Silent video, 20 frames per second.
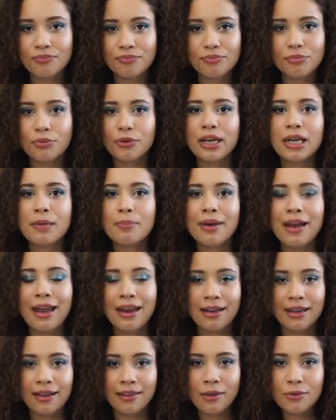
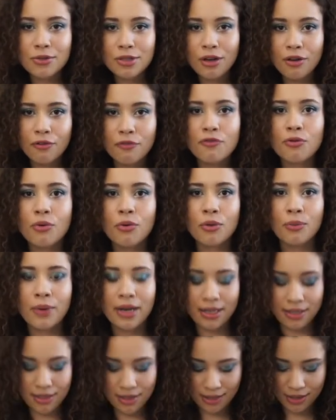pre-planning. There was a lot of thought that went
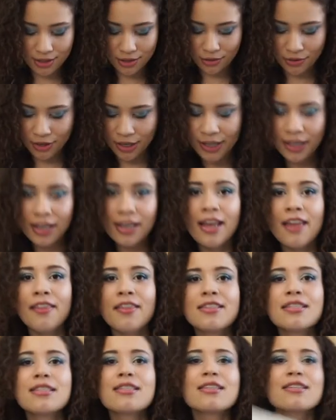into this, all right?
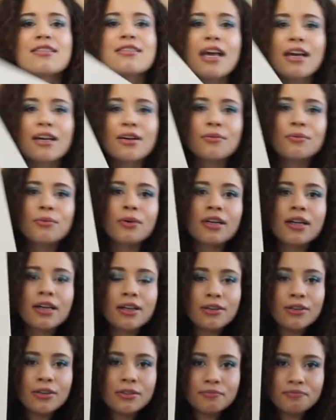This is the second one I
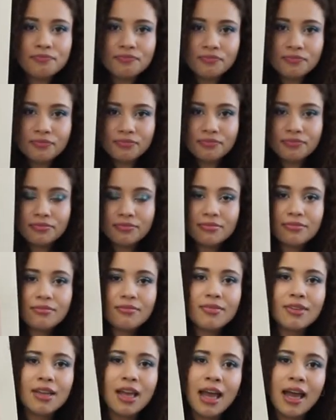got.
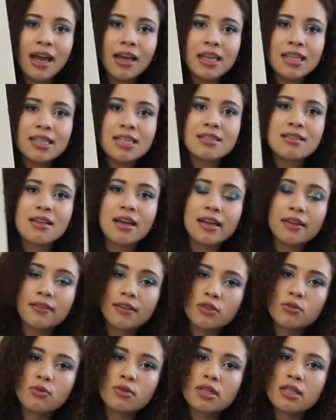And this is like,
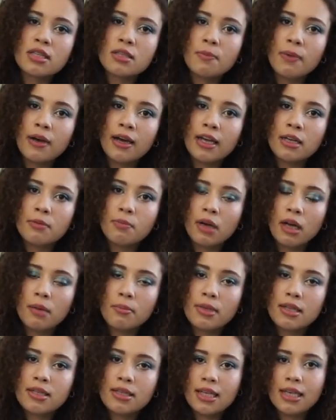this was inspired by
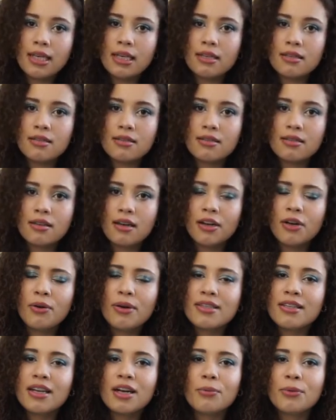Matisse. I know I
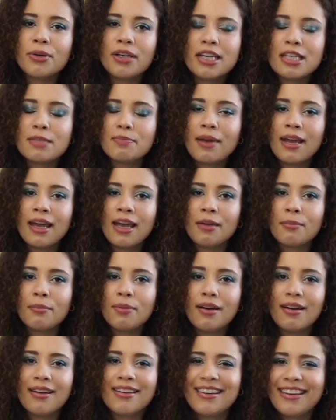said I wouldn't explain,
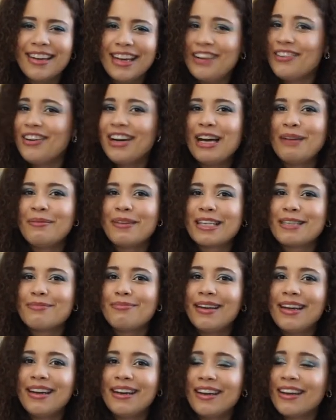but here I am
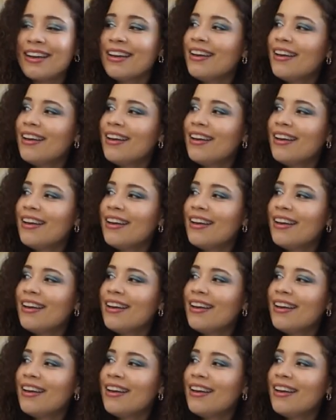explaining.